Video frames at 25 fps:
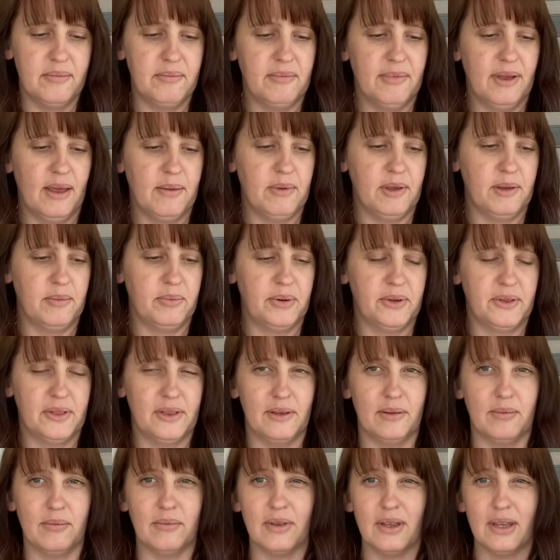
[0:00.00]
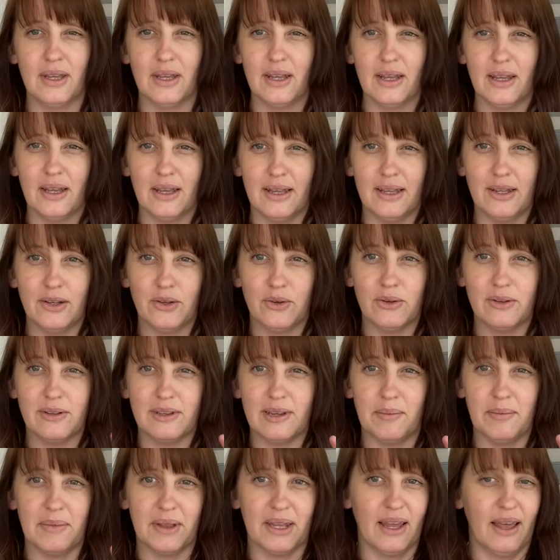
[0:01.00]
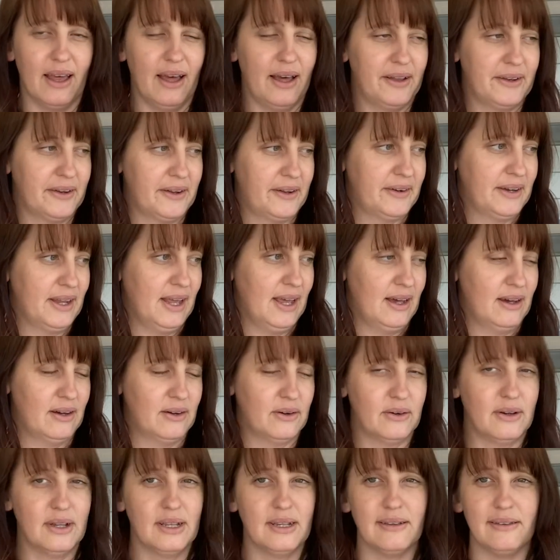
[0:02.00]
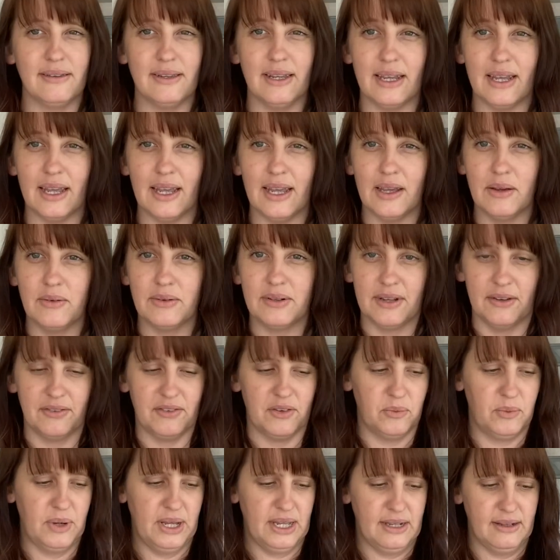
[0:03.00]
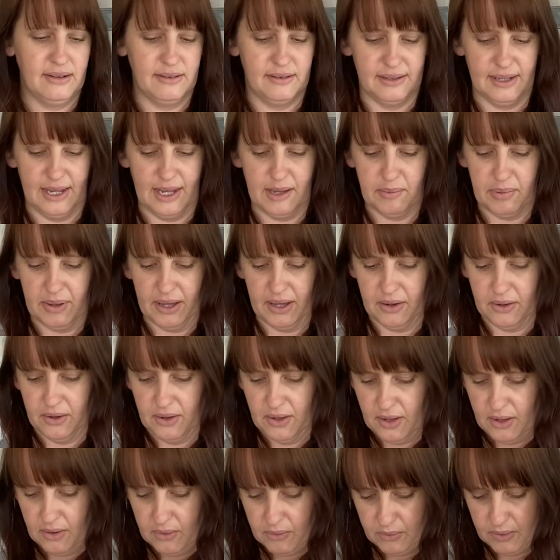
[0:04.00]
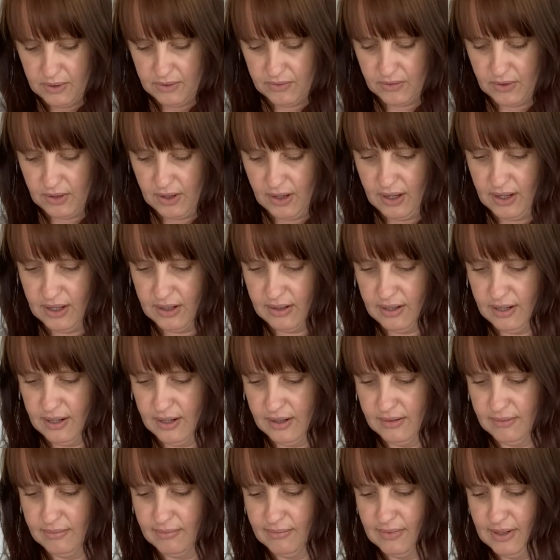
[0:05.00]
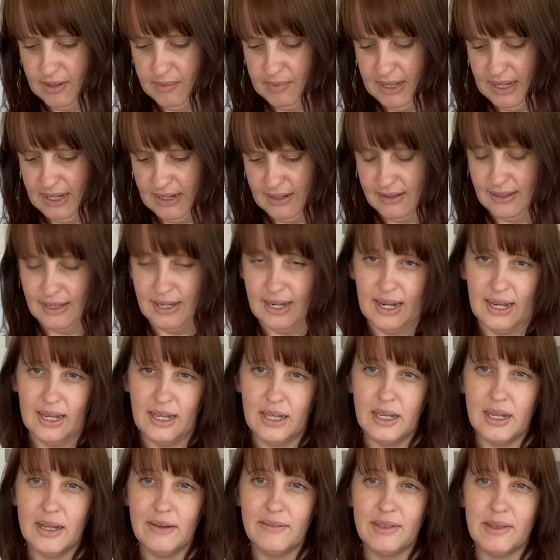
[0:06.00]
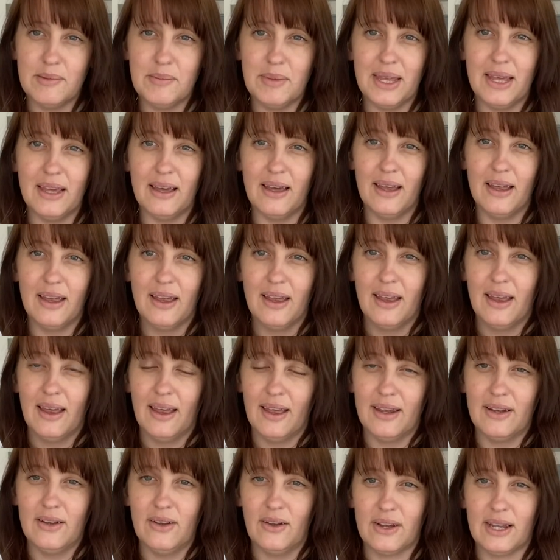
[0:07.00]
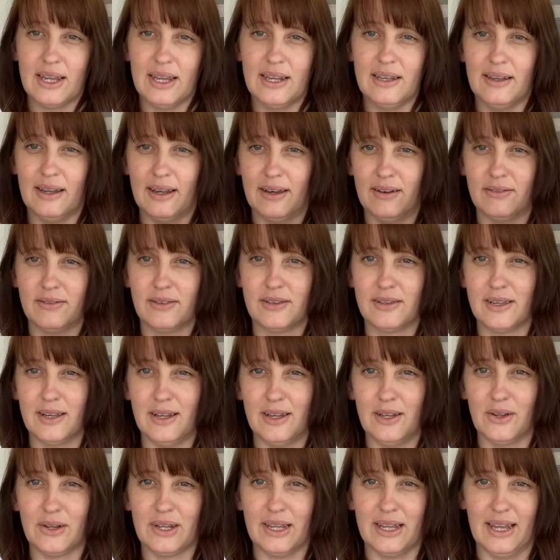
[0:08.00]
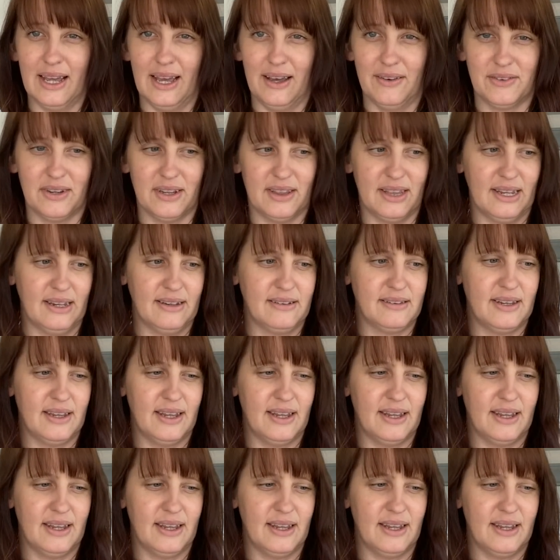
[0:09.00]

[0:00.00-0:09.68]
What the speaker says: Maybe put them into something out on our decking. We'll have to wait and see, but we've got about 10 of them here, and Lockie loves looking after these.